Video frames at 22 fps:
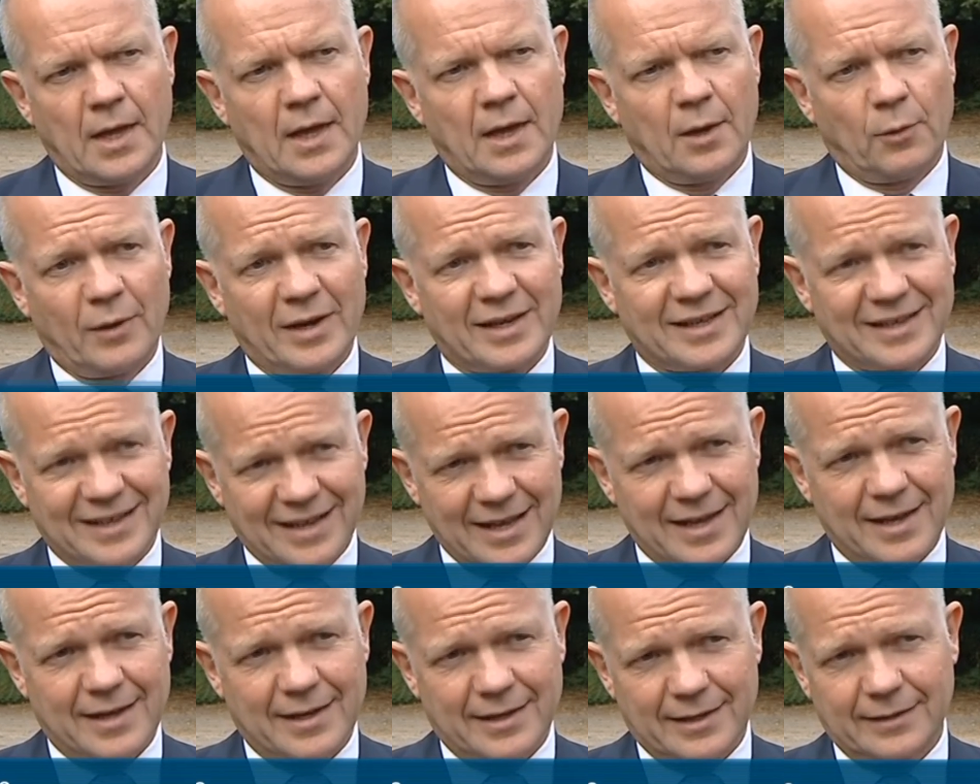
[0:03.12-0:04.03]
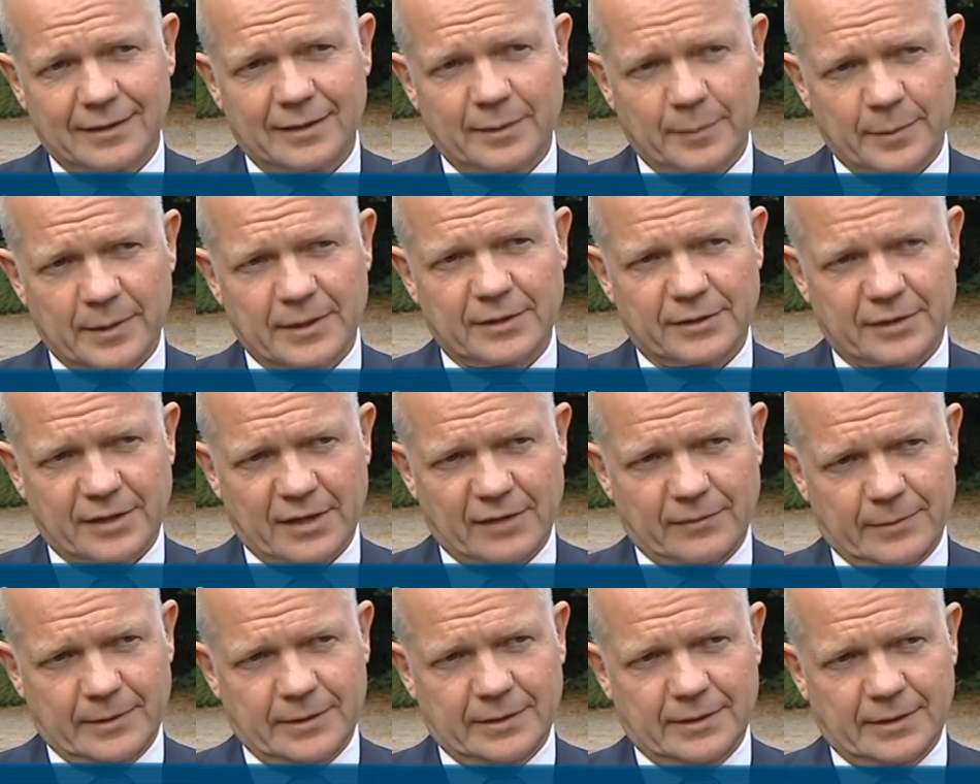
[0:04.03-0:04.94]
We're clear in the British
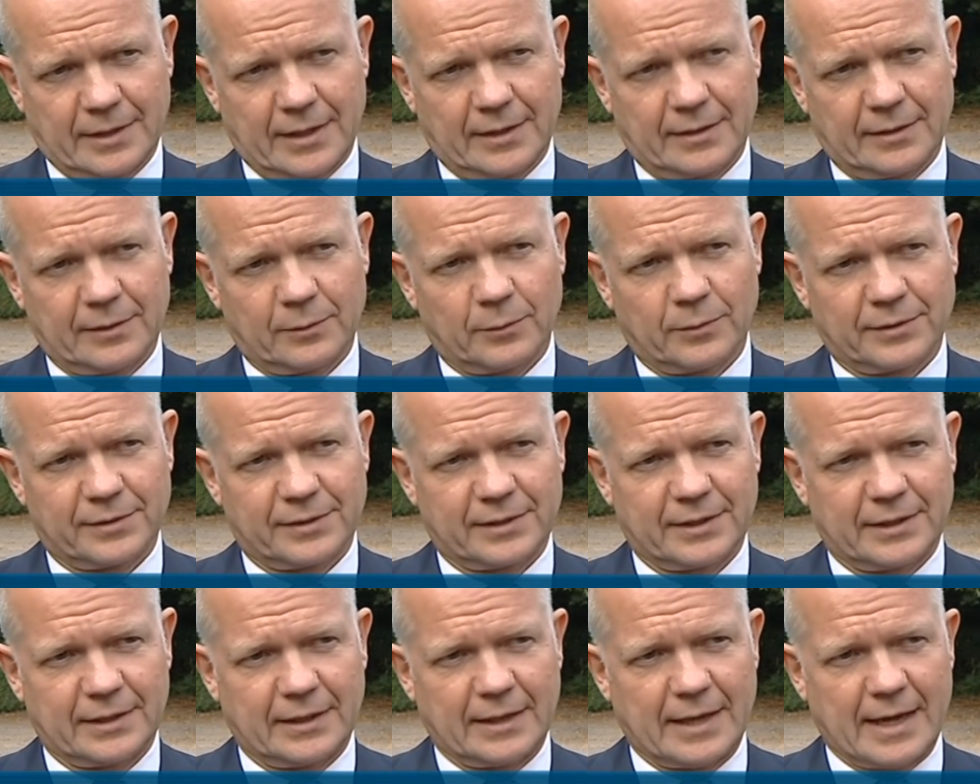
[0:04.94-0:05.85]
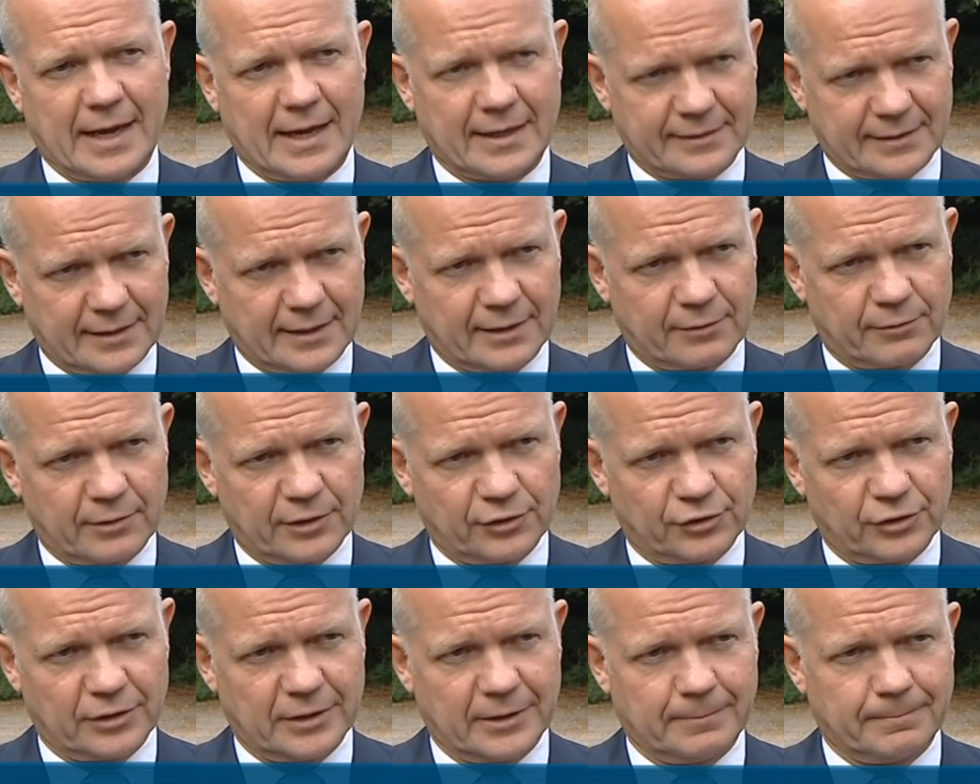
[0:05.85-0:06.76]
government that it was the Assad
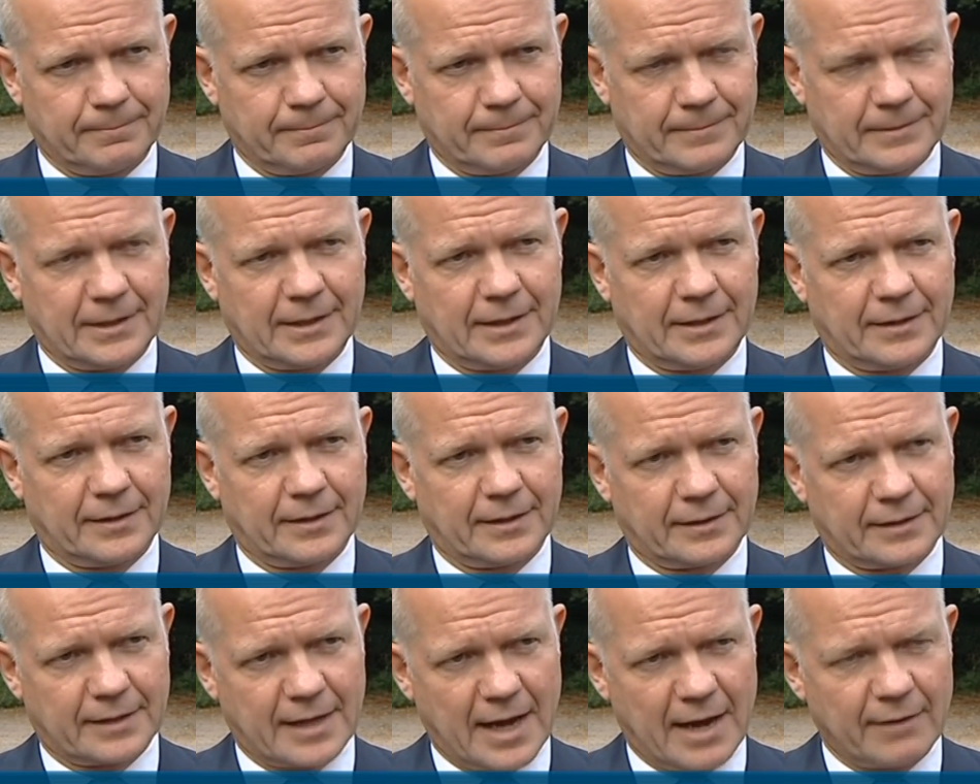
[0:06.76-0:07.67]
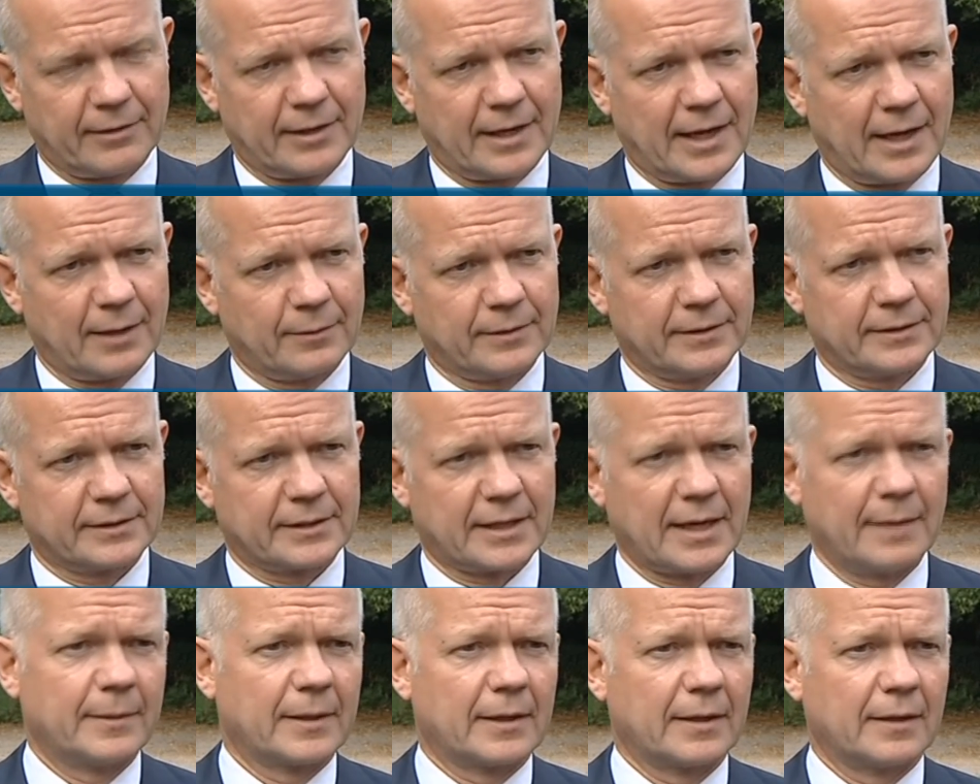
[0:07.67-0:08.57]
regime that carried out this
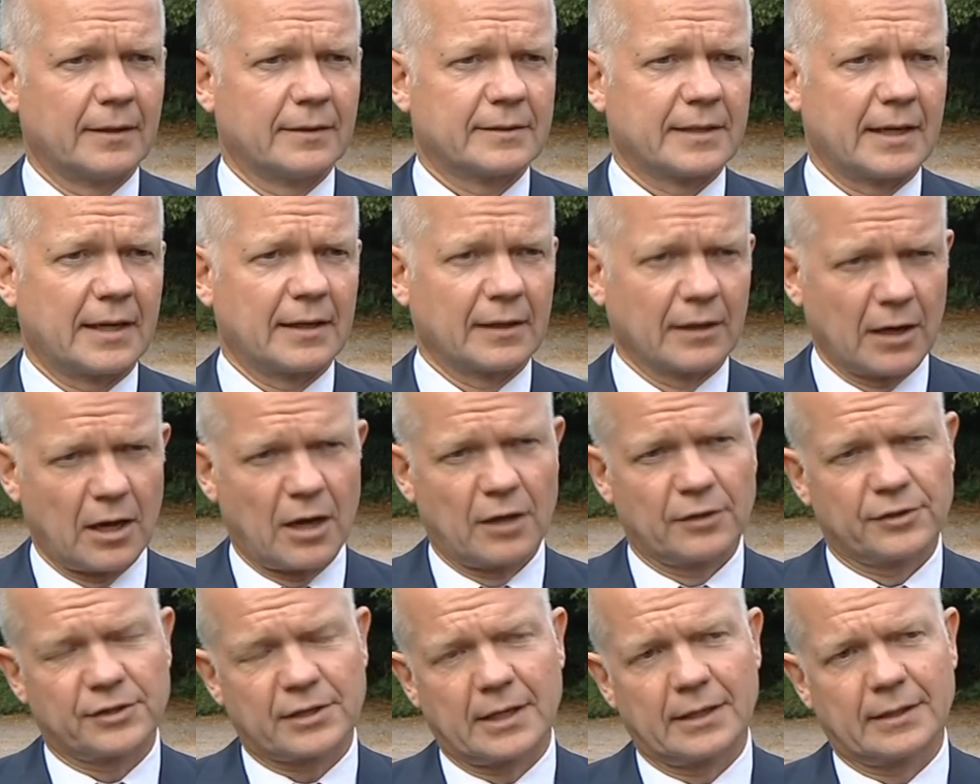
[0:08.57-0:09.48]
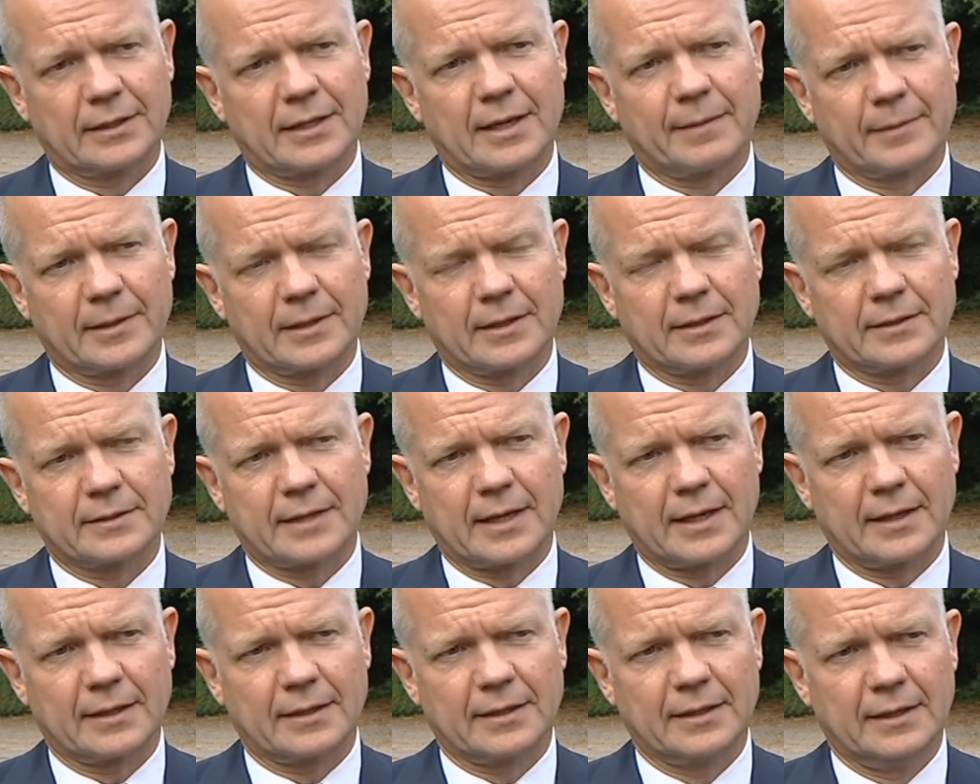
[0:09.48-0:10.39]
chemical attack, large-scale chemical
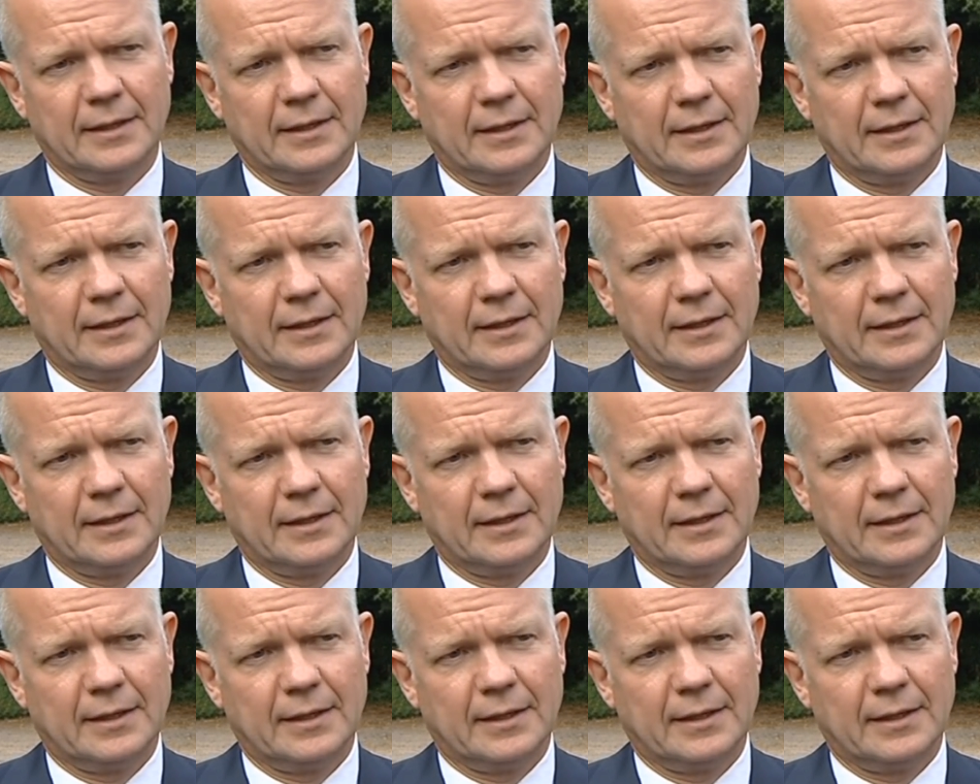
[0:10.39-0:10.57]
attack